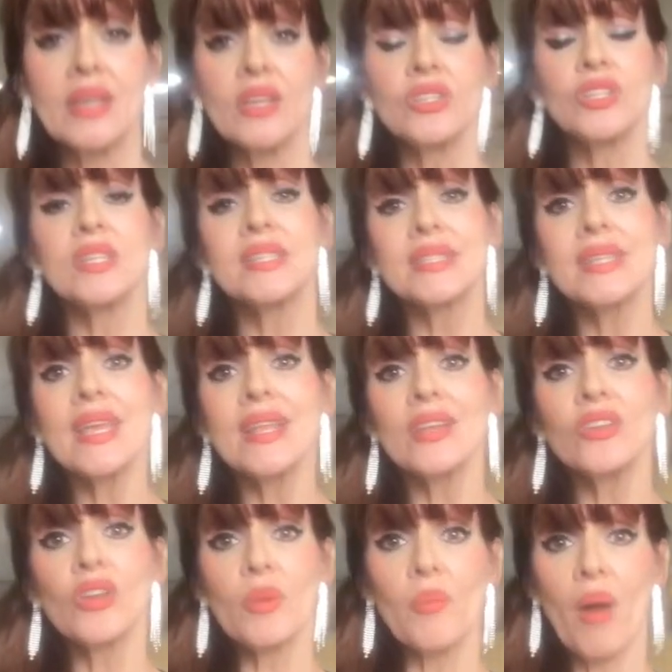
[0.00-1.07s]
To see it in
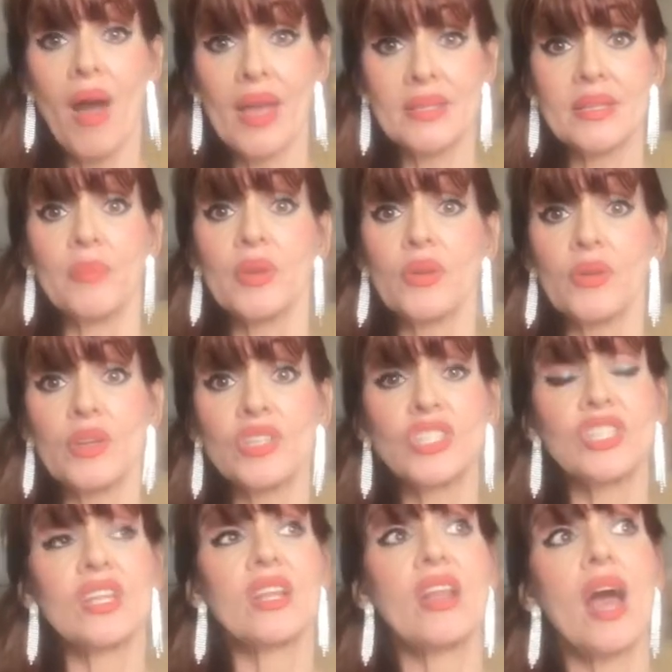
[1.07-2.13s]
your mind, I'm a
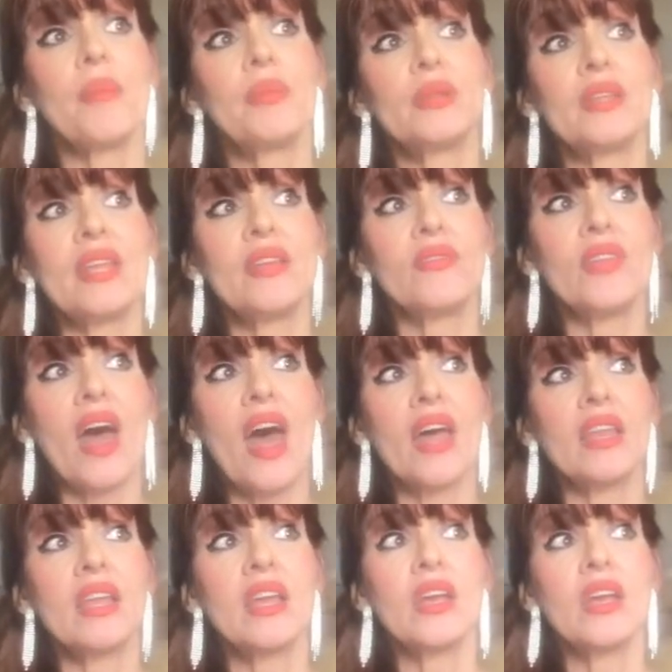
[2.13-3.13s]
Christian and I believe that